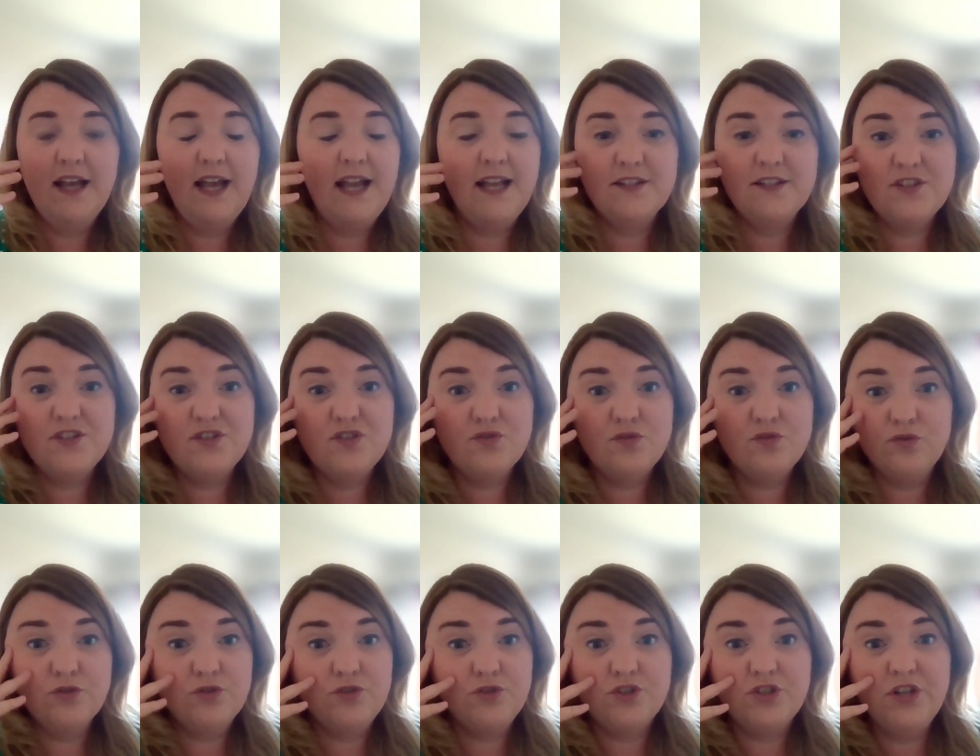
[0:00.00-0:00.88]
It's
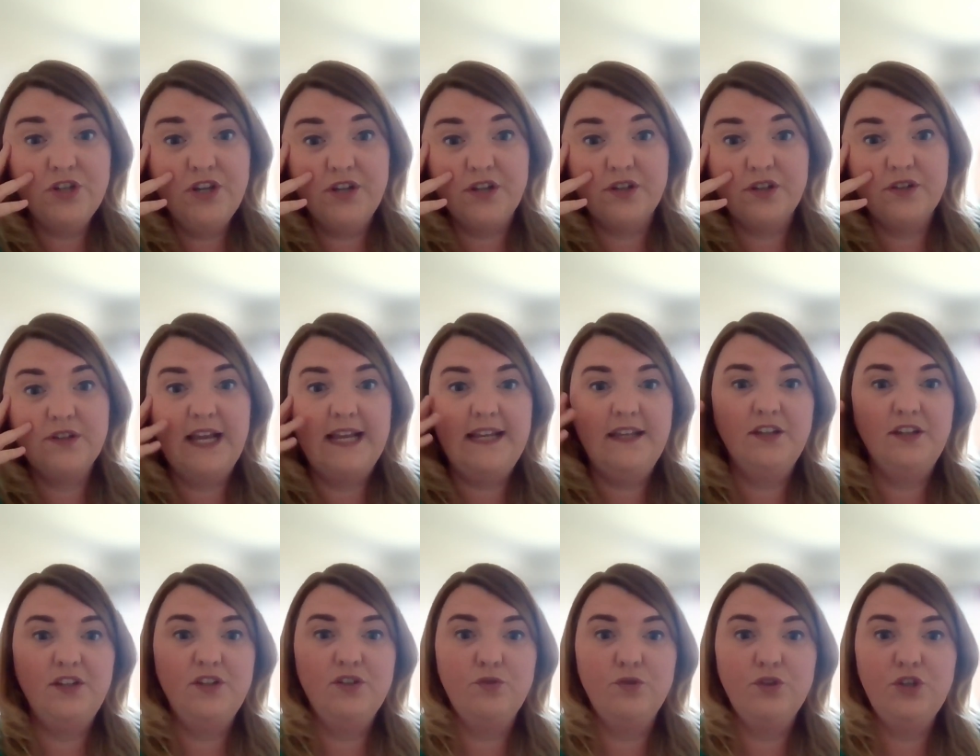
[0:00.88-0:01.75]
so true. Like,
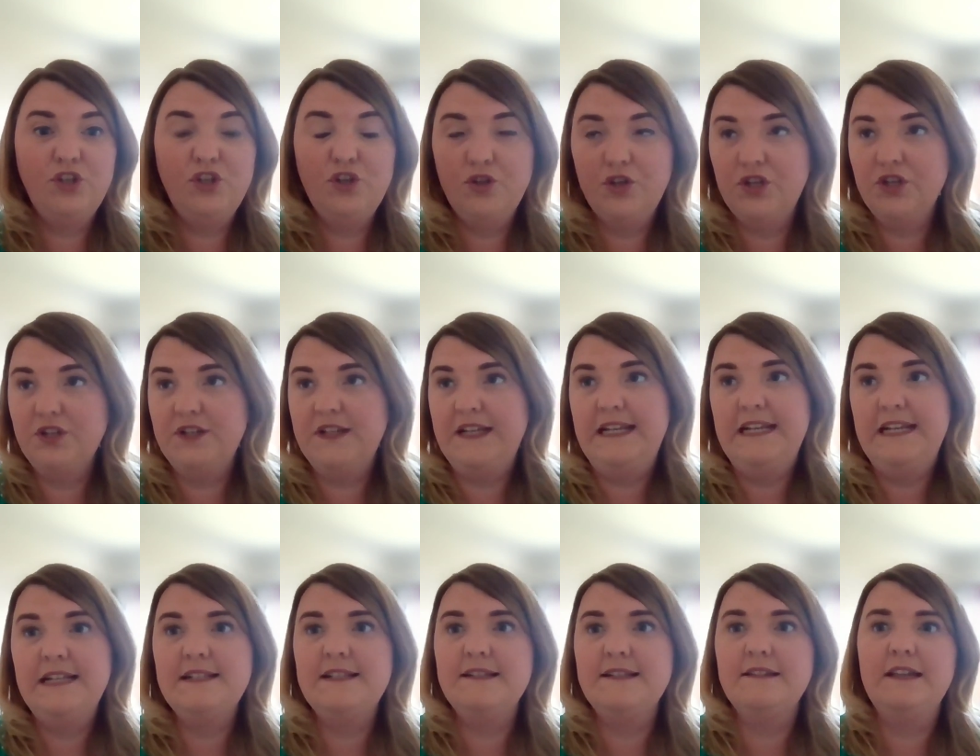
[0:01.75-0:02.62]
you know, you could
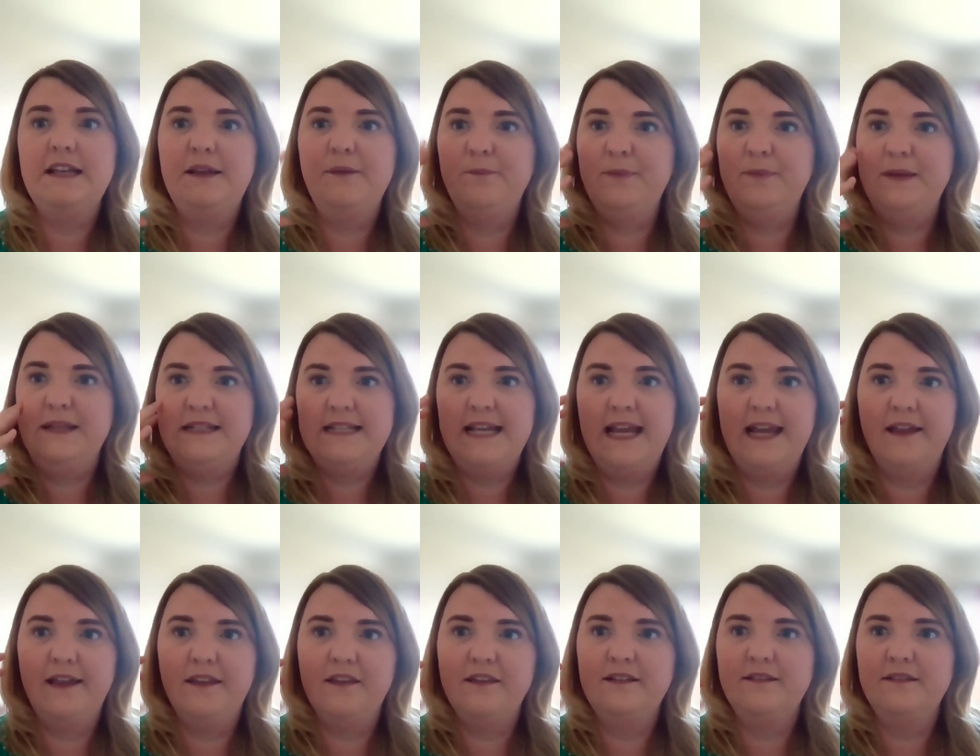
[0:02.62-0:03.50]
easily be
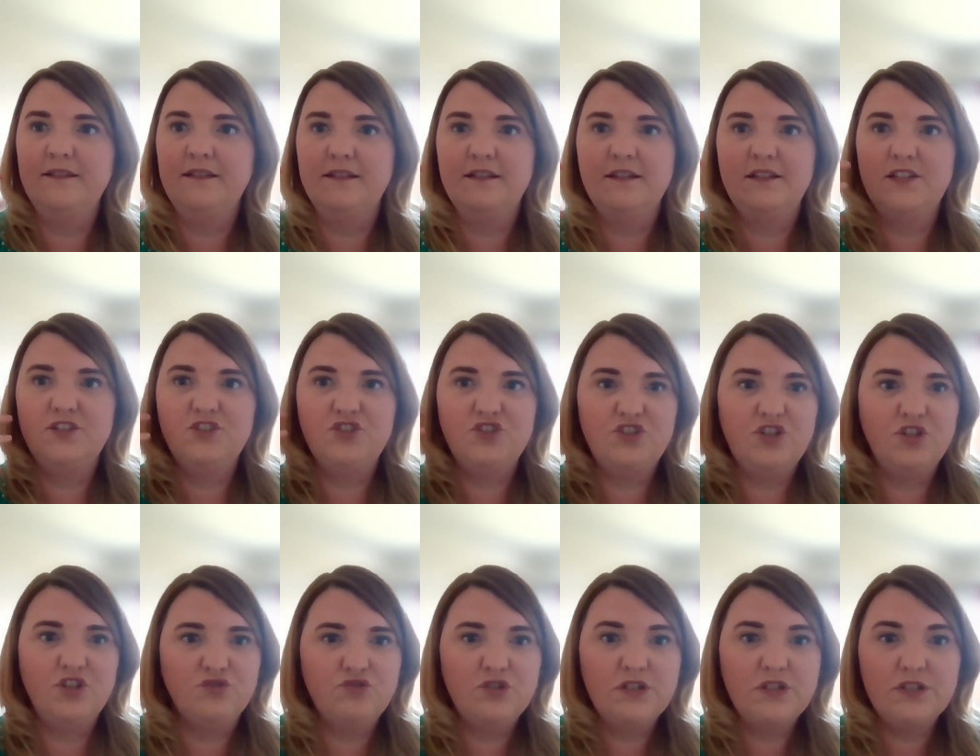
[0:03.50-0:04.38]
telling
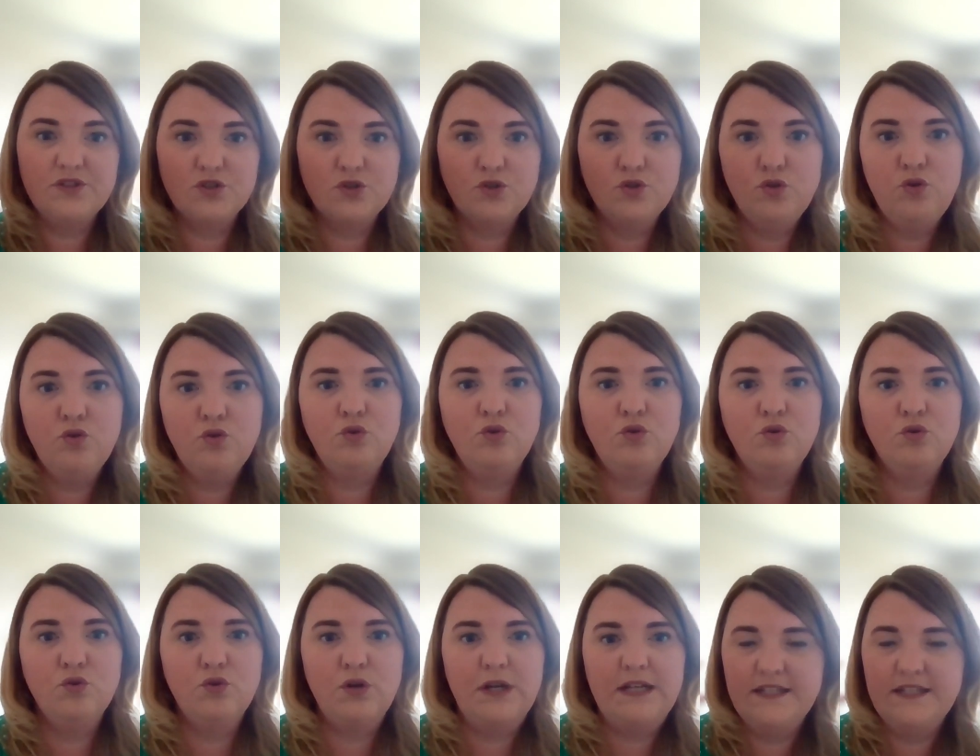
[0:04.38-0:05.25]
children to
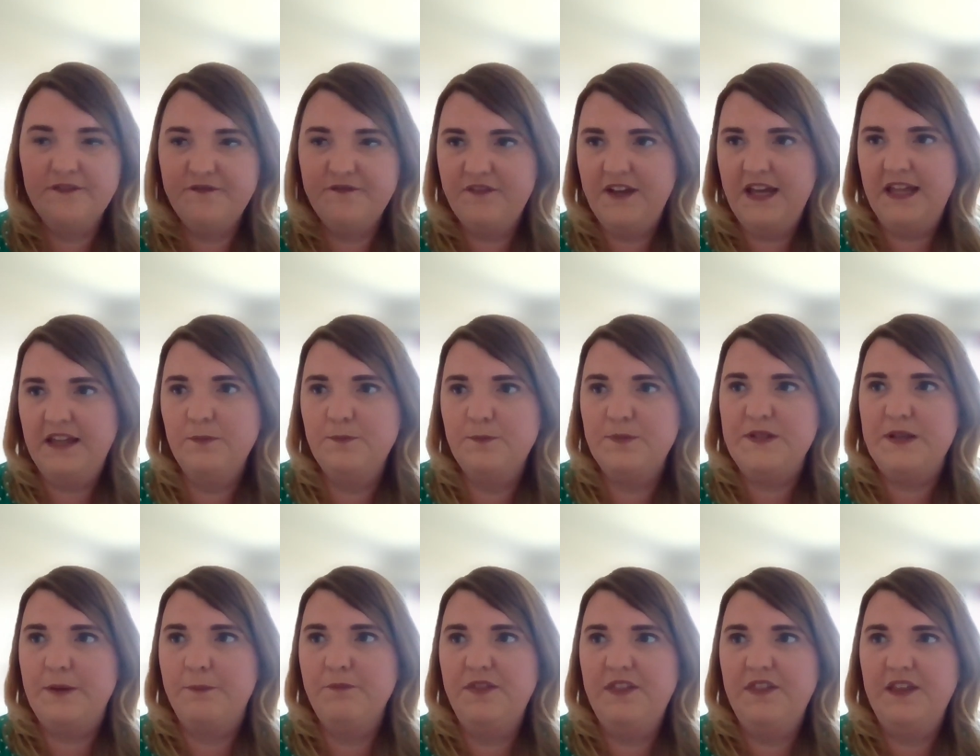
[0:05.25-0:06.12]
go and develop
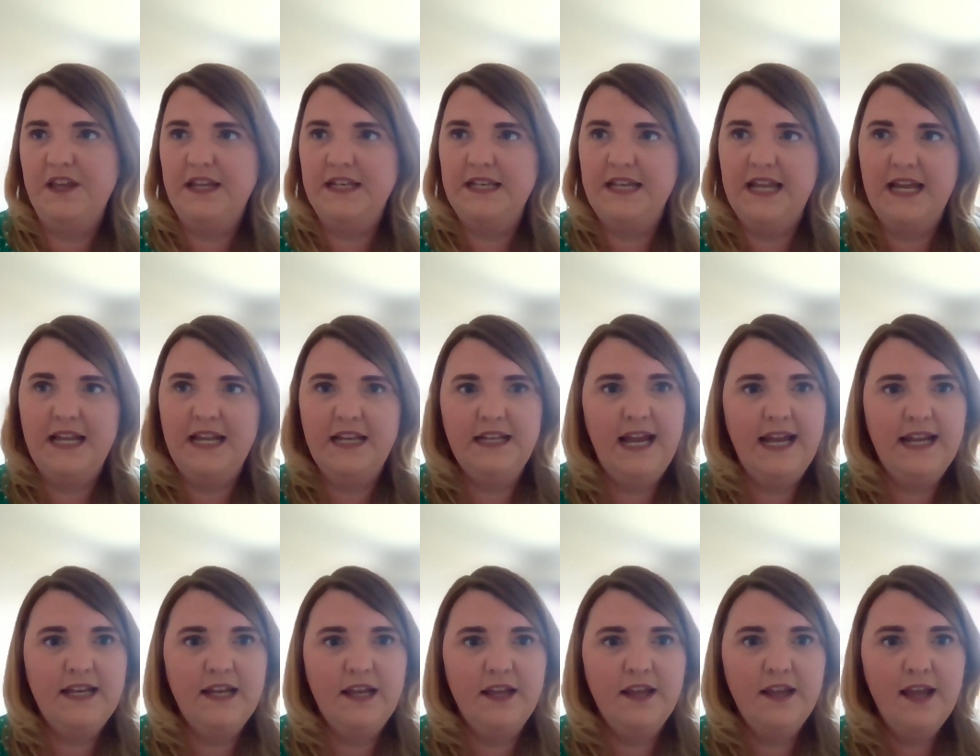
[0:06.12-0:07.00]
something and
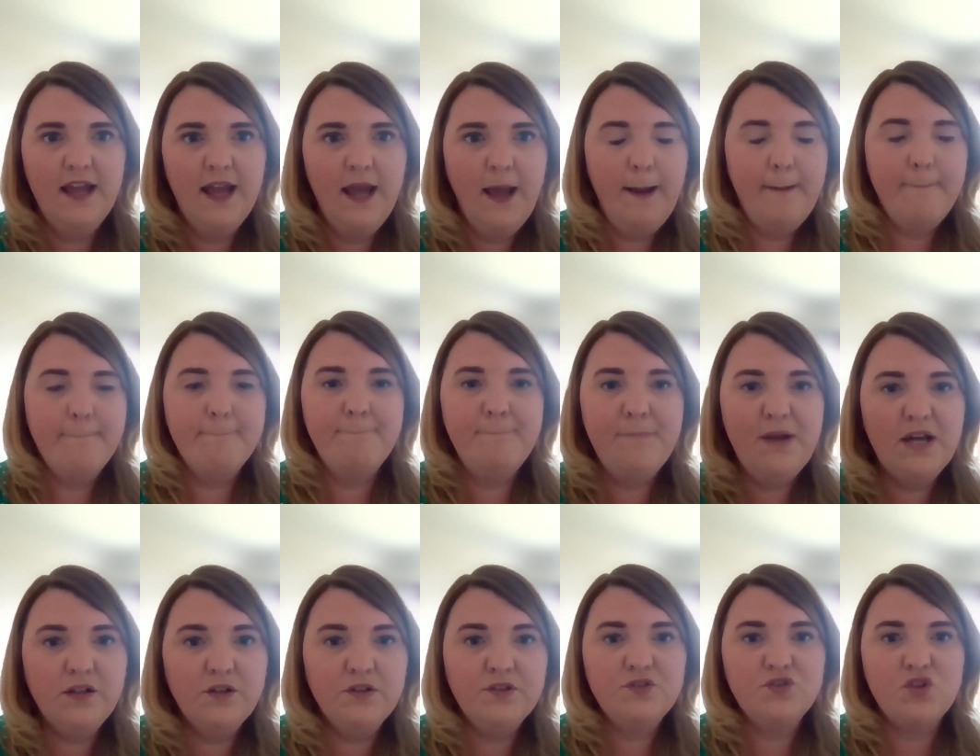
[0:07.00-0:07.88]
kind of
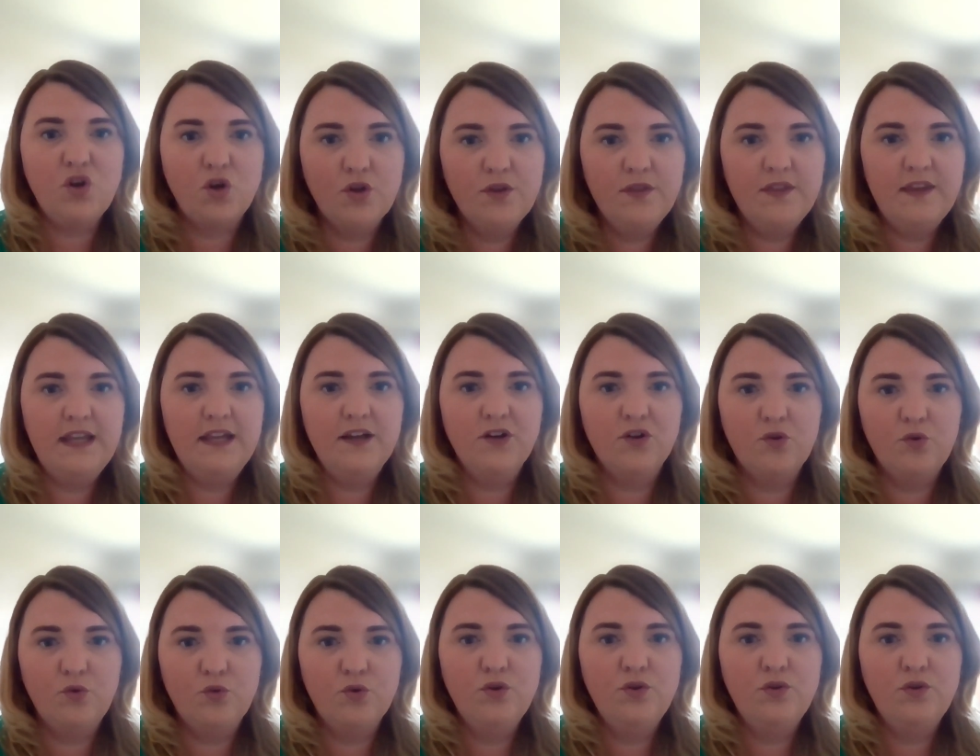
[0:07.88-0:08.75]
build on their
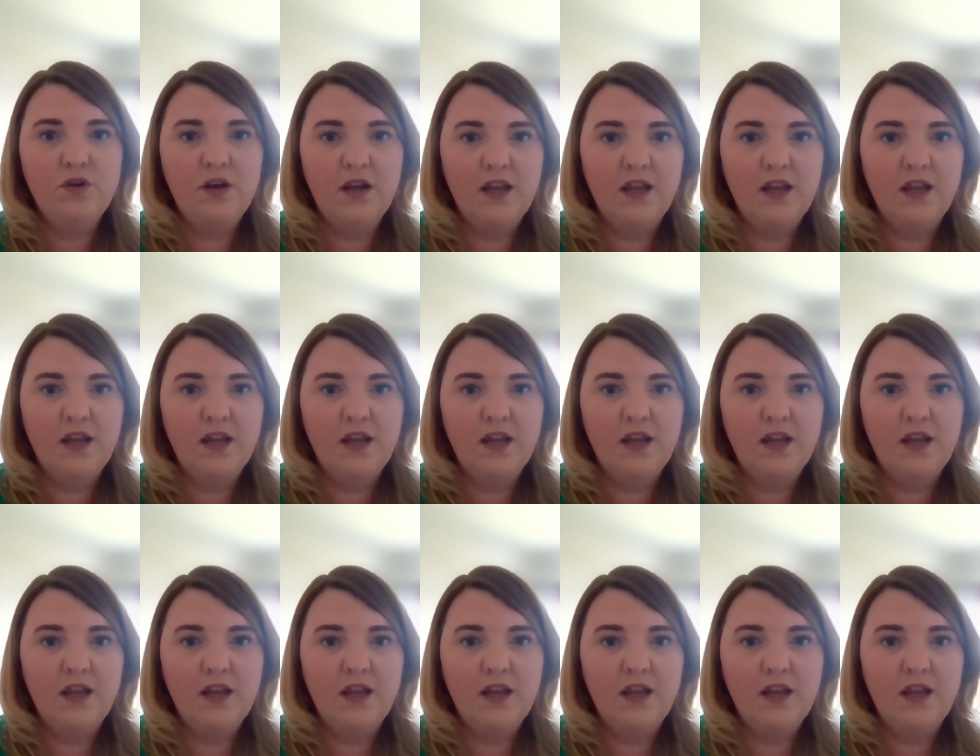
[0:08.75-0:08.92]
own